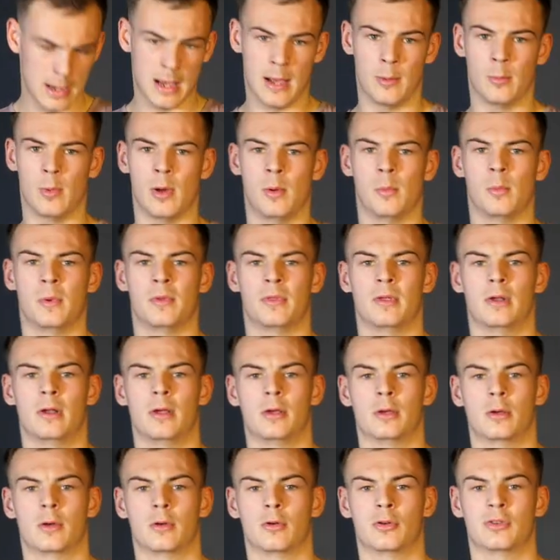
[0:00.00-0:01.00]
and one with a
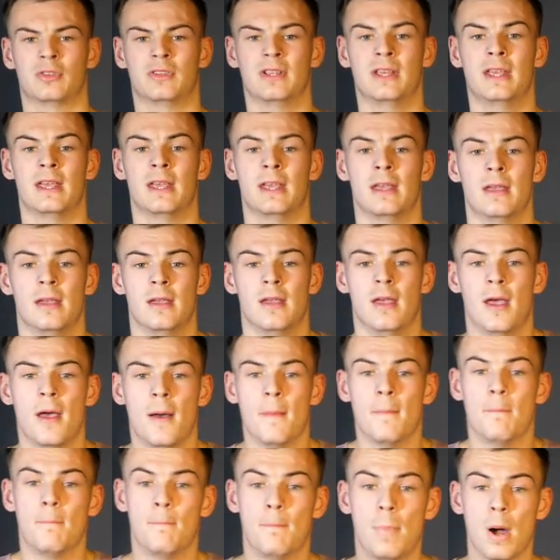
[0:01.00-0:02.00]
logo across here.
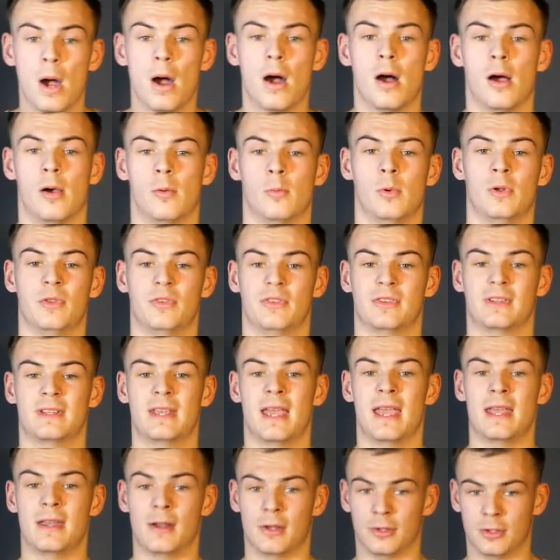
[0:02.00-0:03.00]
But, once
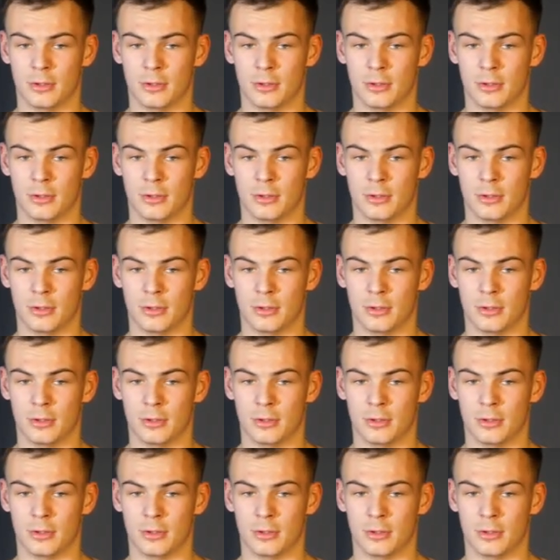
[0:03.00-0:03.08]
again, I